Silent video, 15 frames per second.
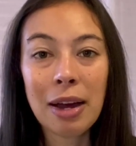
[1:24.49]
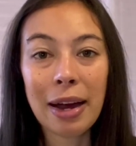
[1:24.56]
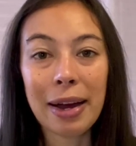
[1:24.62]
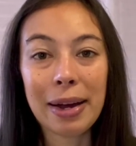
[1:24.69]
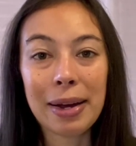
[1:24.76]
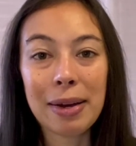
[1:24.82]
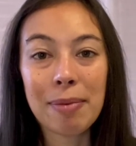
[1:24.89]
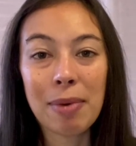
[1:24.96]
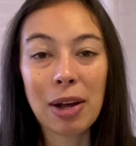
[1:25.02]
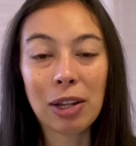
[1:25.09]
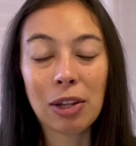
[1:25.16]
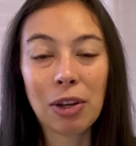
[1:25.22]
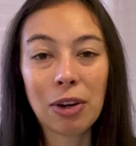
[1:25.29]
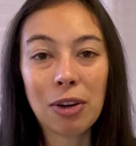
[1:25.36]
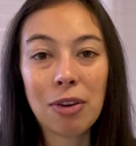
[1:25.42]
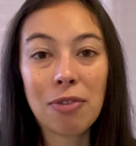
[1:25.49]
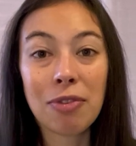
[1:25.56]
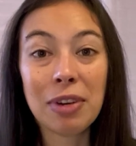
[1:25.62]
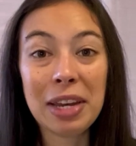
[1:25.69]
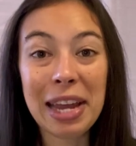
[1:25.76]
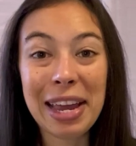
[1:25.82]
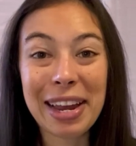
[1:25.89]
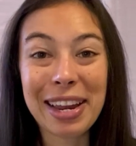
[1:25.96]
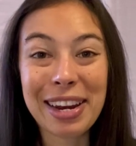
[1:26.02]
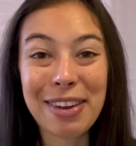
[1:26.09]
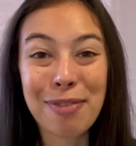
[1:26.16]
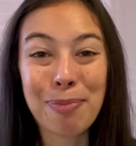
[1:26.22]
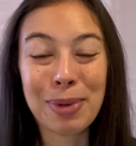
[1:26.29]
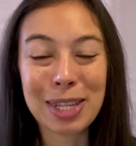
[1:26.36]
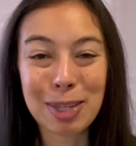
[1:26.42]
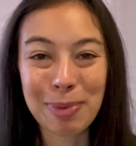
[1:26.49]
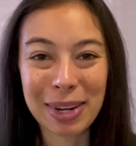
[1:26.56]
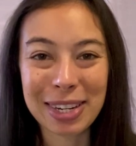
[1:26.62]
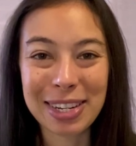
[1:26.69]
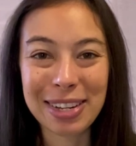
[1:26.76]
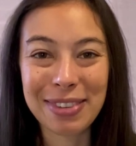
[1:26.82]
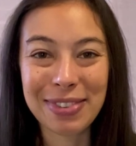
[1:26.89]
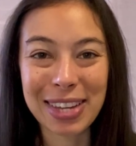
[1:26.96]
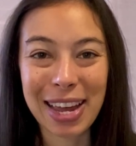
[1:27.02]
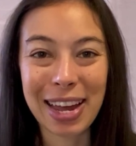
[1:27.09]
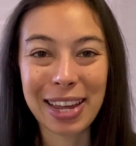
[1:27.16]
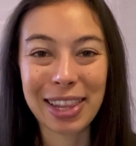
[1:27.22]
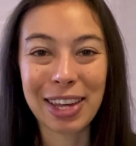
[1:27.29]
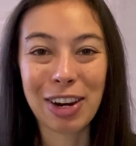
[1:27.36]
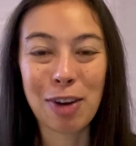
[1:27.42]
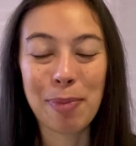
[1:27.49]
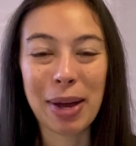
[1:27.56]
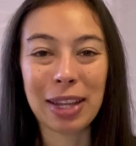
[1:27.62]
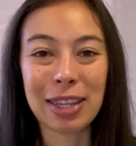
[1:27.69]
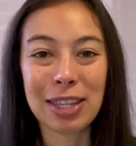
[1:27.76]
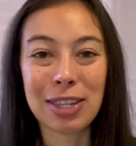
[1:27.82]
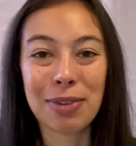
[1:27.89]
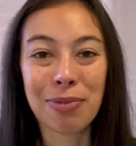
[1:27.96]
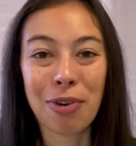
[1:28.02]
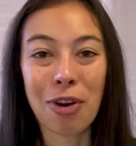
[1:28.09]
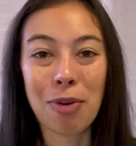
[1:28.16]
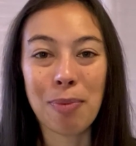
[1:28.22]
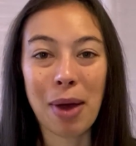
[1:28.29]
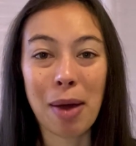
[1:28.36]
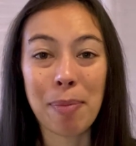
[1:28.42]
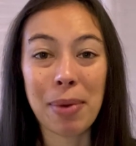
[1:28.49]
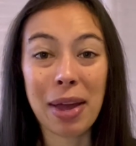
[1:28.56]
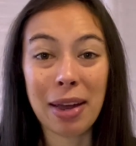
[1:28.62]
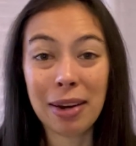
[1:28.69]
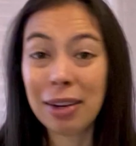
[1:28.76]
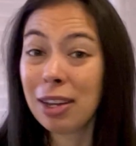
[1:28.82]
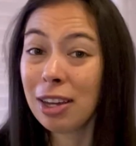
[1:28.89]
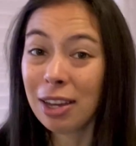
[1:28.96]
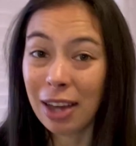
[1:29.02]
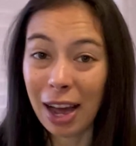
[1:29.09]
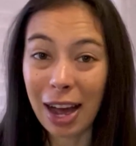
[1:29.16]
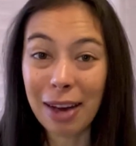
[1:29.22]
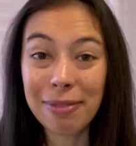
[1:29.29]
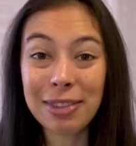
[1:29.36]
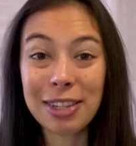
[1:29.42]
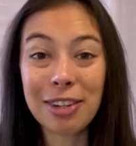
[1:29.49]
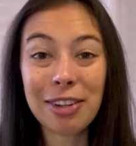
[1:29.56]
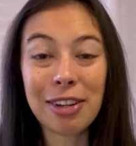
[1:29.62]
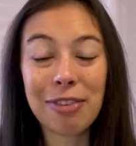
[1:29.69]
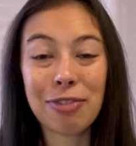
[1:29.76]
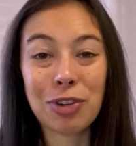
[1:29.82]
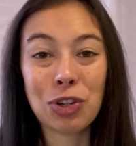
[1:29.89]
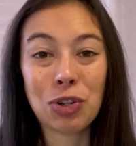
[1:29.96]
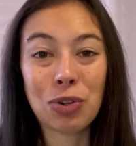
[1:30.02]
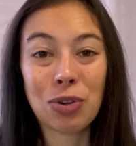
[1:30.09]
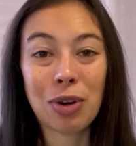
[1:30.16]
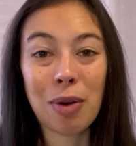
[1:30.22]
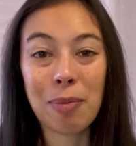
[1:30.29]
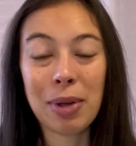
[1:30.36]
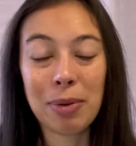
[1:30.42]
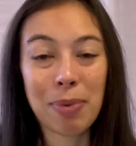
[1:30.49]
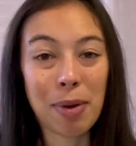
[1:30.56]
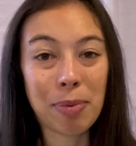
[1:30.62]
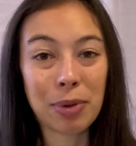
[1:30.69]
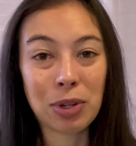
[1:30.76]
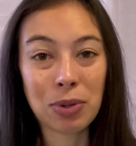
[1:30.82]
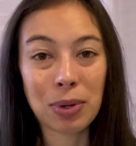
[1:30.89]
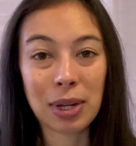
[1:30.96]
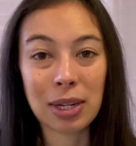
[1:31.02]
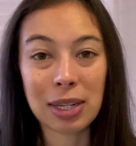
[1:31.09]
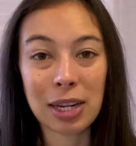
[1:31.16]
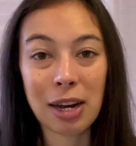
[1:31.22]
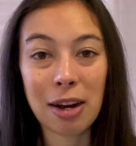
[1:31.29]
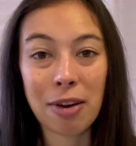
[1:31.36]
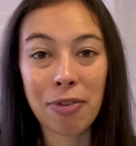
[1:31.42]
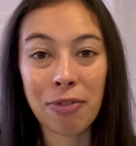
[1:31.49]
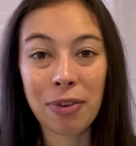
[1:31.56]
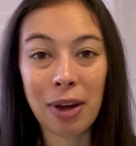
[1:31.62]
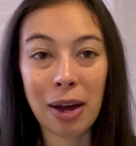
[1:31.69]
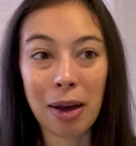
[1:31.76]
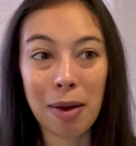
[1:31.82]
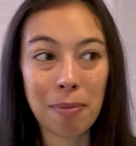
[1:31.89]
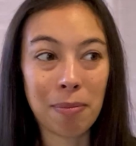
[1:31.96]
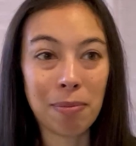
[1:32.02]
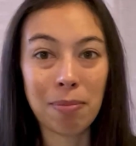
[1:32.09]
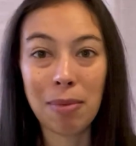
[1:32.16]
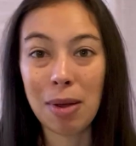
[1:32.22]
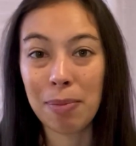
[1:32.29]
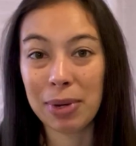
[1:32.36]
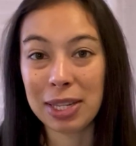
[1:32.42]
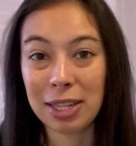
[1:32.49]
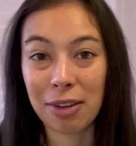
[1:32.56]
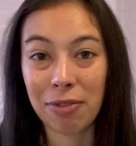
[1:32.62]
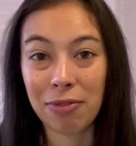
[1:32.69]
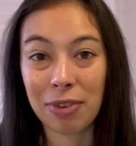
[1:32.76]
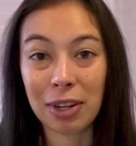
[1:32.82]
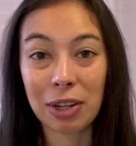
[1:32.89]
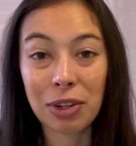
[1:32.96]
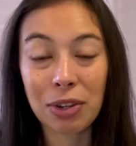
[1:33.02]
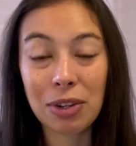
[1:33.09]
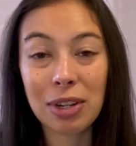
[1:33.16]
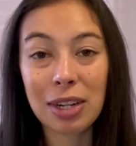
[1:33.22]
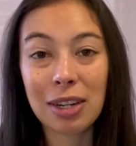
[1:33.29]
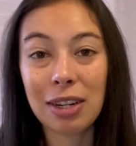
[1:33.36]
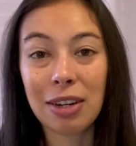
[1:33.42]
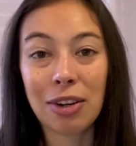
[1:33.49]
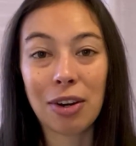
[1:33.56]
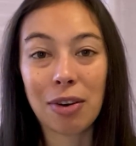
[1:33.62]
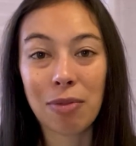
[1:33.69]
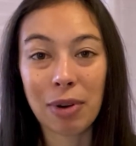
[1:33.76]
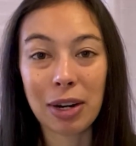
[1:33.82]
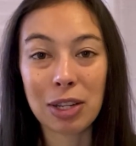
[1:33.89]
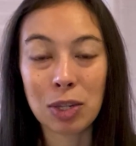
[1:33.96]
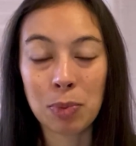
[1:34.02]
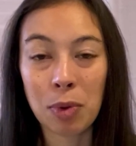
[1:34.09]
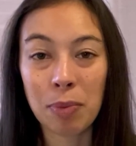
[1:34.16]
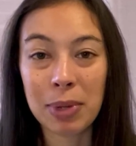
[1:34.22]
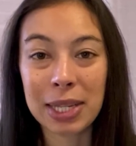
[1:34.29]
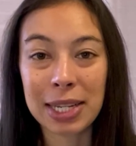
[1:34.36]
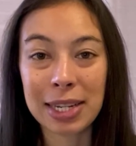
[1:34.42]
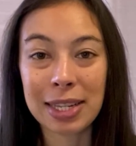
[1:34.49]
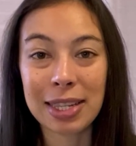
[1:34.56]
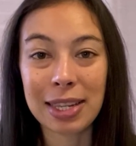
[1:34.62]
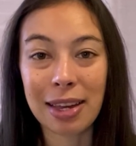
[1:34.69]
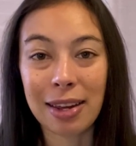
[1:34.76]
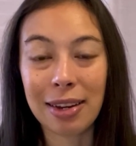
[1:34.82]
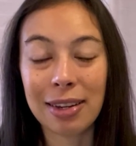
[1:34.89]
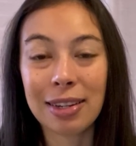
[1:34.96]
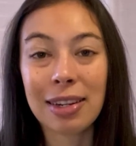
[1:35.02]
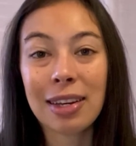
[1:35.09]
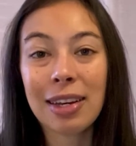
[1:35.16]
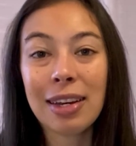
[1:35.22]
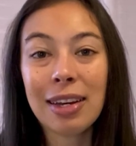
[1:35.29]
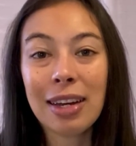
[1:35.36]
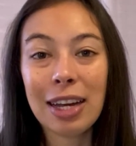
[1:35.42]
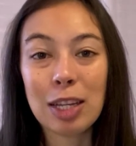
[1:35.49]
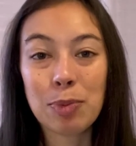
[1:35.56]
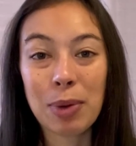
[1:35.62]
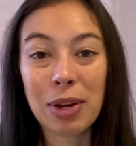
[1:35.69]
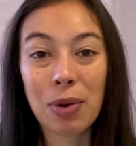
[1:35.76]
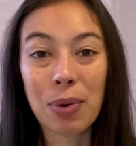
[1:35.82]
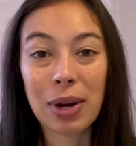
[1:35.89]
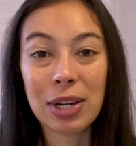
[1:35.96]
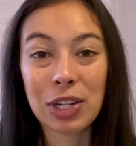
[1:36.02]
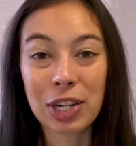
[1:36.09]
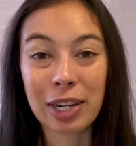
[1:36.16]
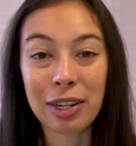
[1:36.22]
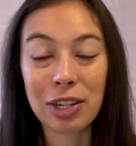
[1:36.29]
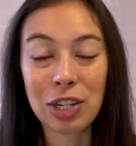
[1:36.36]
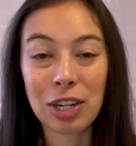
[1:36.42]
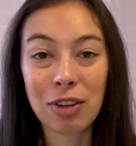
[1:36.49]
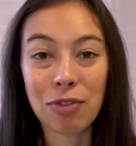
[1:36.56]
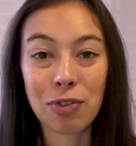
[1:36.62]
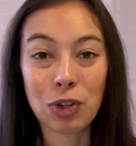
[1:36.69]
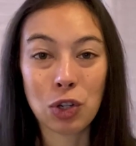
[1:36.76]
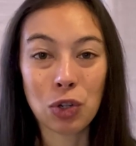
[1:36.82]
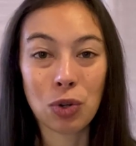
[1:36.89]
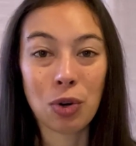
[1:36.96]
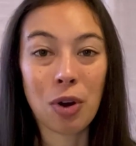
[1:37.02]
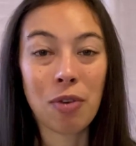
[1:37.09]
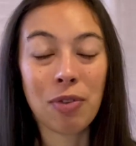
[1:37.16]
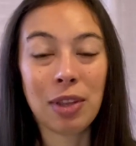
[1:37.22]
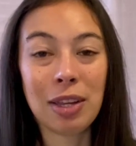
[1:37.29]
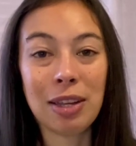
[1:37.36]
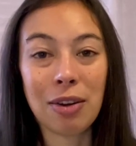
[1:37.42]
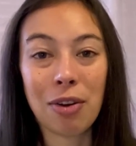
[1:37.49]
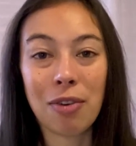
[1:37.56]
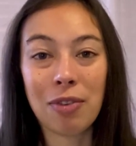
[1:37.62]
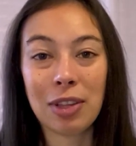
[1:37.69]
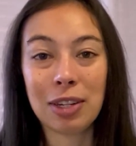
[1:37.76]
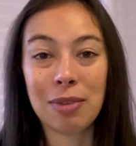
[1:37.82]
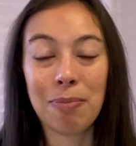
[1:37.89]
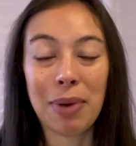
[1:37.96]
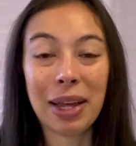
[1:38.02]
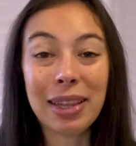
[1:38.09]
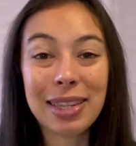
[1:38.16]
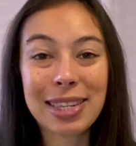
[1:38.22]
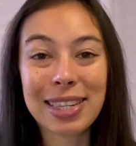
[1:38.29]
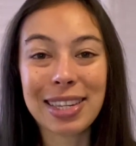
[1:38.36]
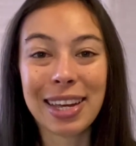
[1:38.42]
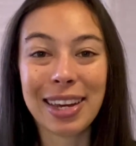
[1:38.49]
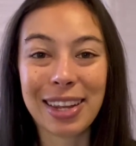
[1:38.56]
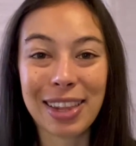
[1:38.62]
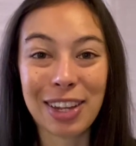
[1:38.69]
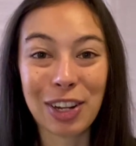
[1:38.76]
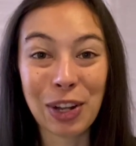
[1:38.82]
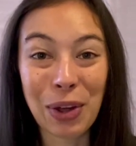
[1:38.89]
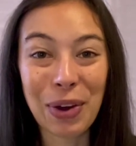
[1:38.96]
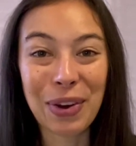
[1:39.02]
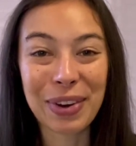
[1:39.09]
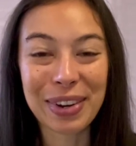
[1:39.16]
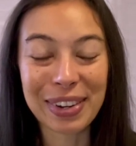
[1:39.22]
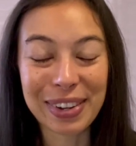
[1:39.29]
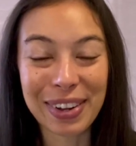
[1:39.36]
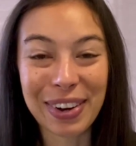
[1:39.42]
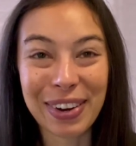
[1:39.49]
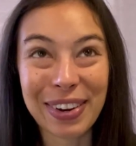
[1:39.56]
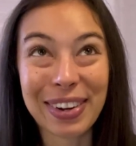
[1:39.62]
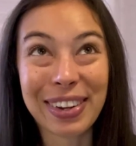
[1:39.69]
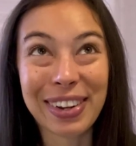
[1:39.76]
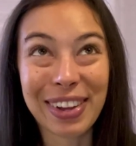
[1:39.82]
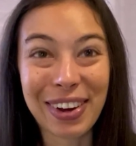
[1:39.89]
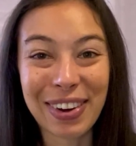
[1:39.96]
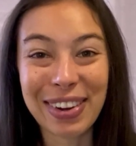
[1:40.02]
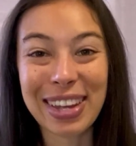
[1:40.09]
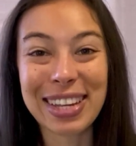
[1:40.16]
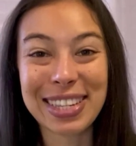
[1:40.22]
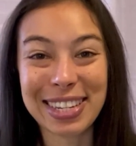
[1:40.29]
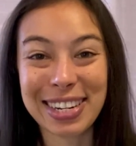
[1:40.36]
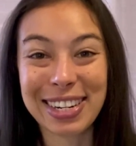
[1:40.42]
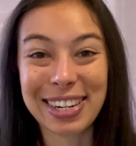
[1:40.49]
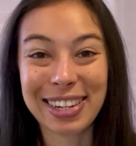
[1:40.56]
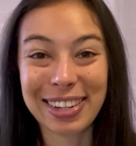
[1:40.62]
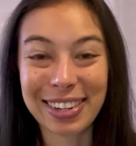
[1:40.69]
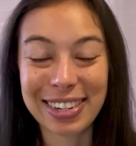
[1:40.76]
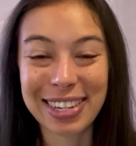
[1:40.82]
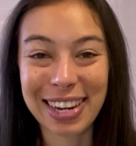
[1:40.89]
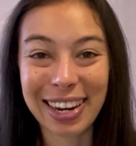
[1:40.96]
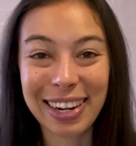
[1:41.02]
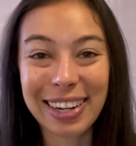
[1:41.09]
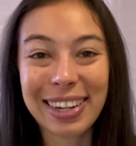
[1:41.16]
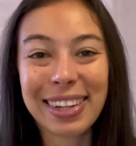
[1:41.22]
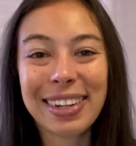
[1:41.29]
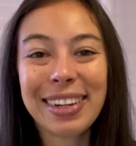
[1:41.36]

A lot of negative perspectives out there about this roadmap, and absolutely for sure. I mean, people are doing it tough, me, myself included. You know, run a small business, and it's been quite challenging for sure over the months, the long extended lockdown.